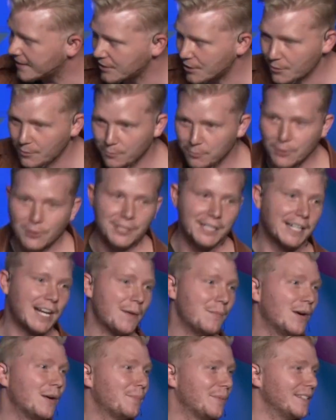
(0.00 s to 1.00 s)
that are willing to
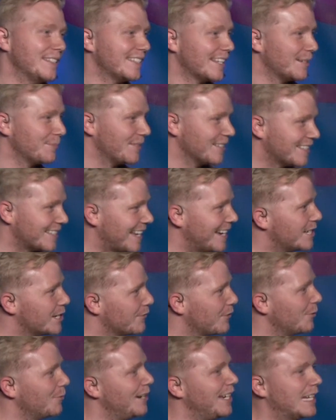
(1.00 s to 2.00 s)
come up and set up the stage
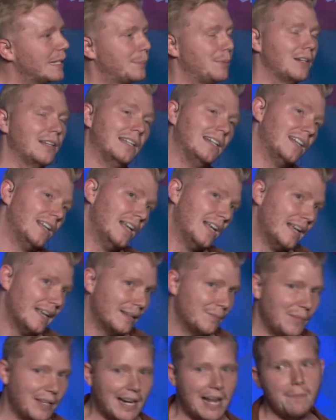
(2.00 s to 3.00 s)
every week, but
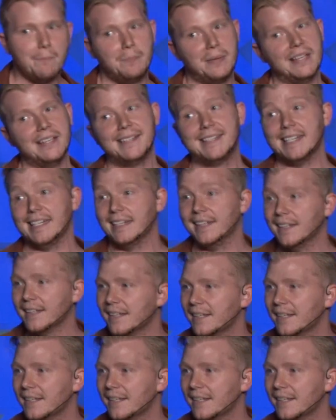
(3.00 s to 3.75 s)
man, I'm busy.